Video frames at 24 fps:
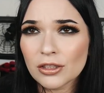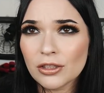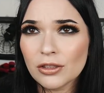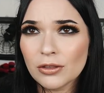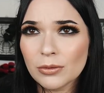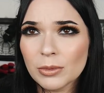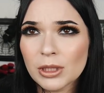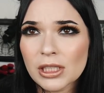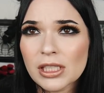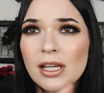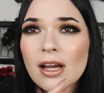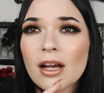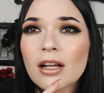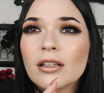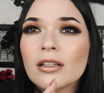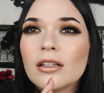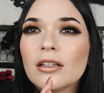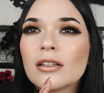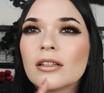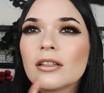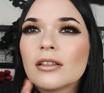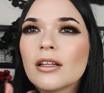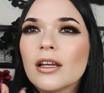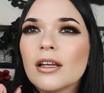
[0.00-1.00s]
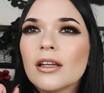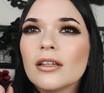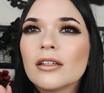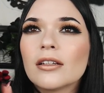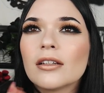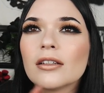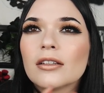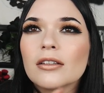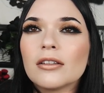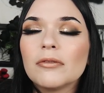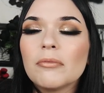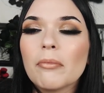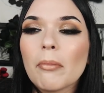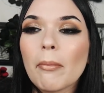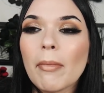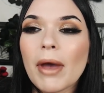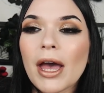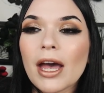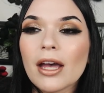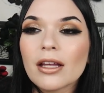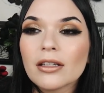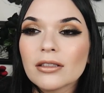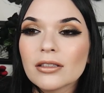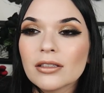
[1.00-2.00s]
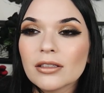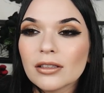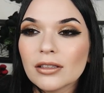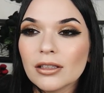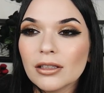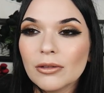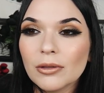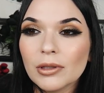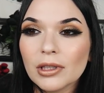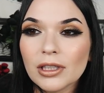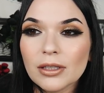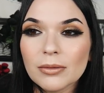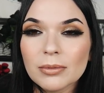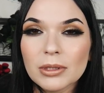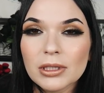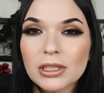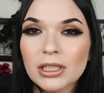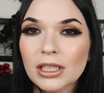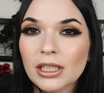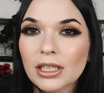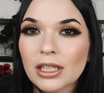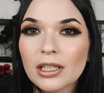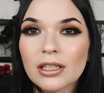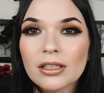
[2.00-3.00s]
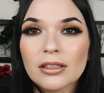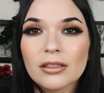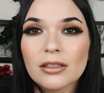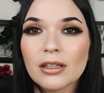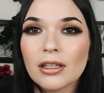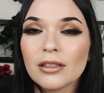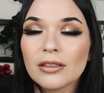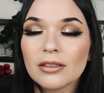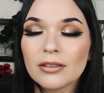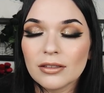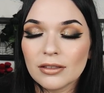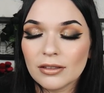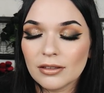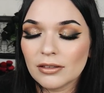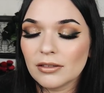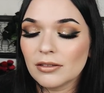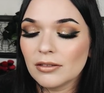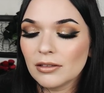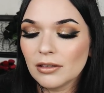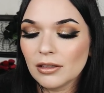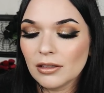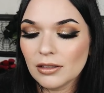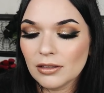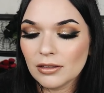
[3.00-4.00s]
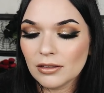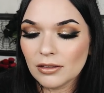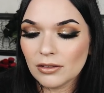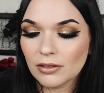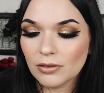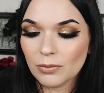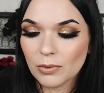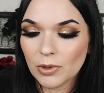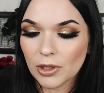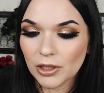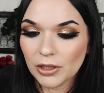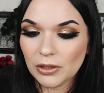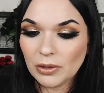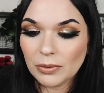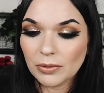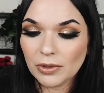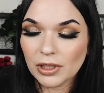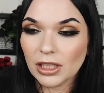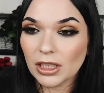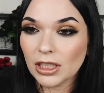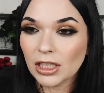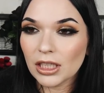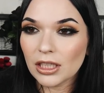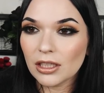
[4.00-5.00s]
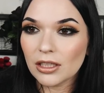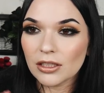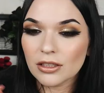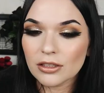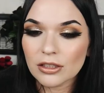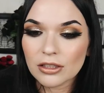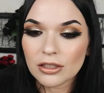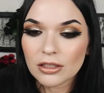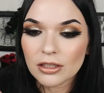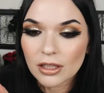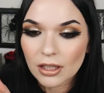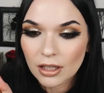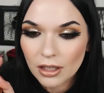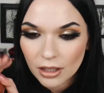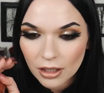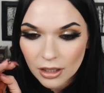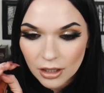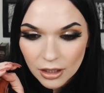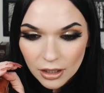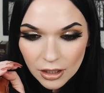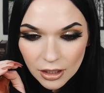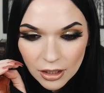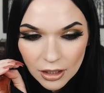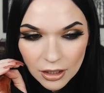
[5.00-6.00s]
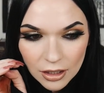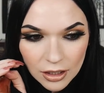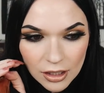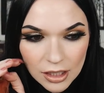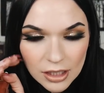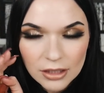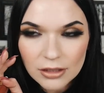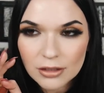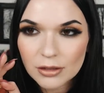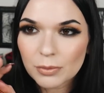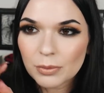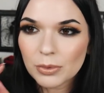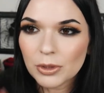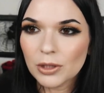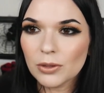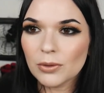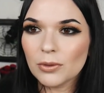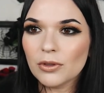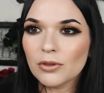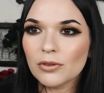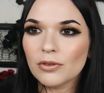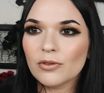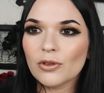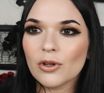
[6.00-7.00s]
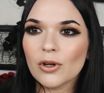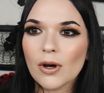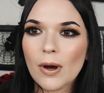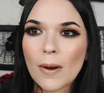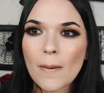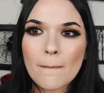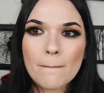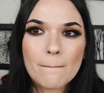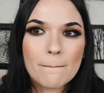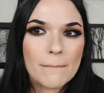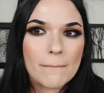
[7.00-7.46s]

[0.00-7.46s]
too metallic like matte liquid lipstick this is this is what you need it is it's beautiful